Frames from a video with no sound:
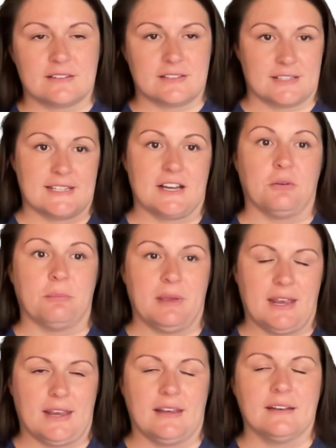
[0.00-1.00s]
to tell
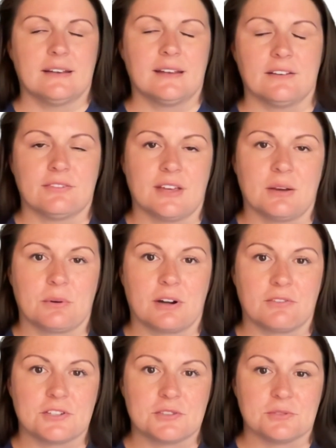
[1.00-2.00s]
me if they were
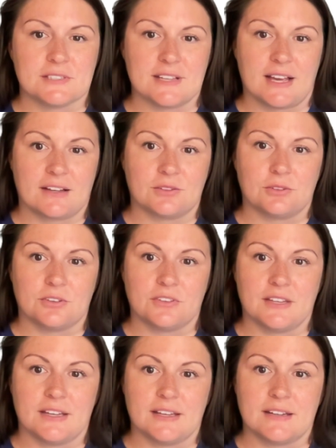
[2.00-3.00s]
ever suicidal
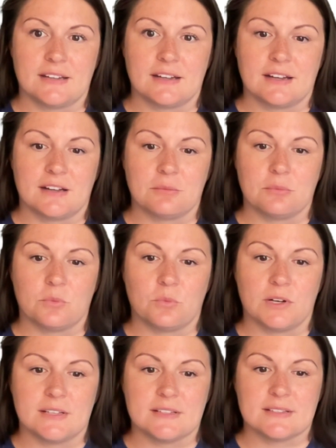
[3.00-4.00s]
that
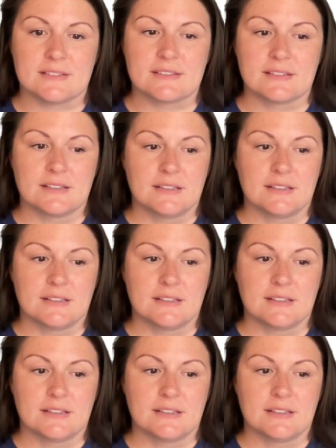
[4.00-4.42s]
was